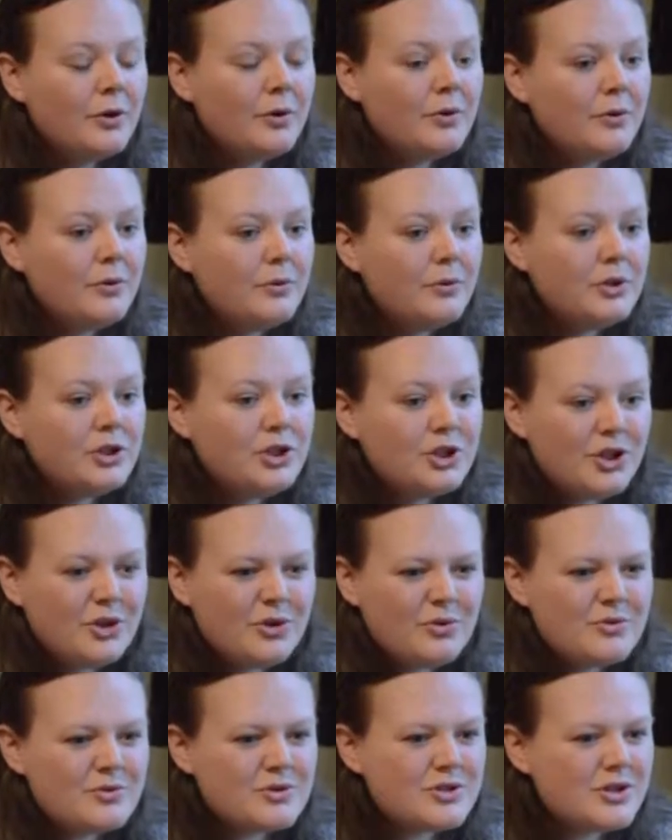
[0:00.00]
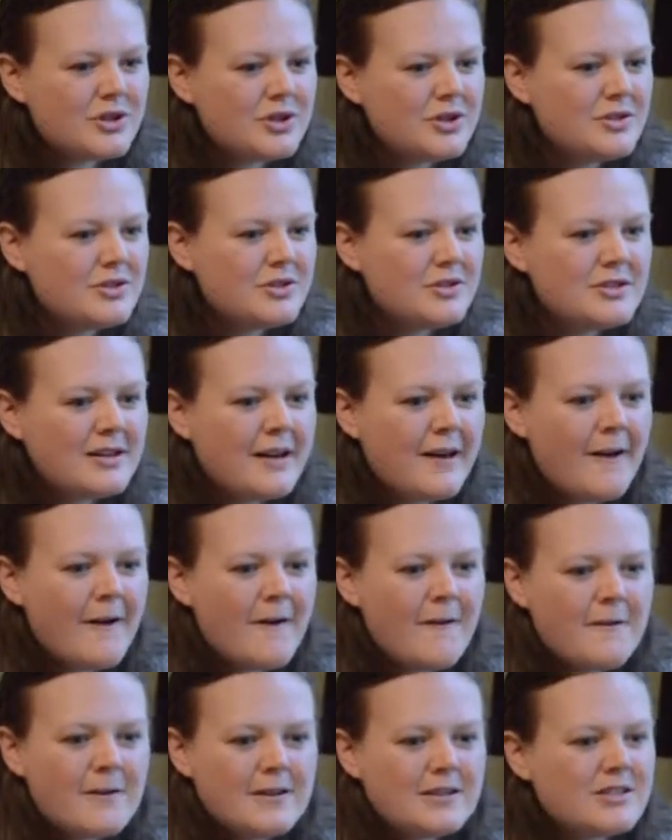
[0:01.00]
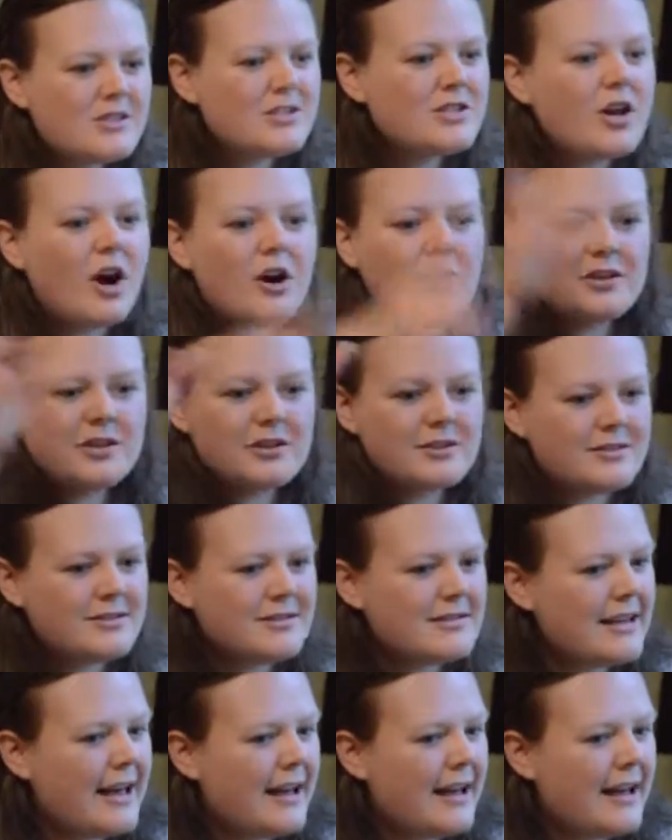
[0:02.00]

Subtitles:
who uses sonnets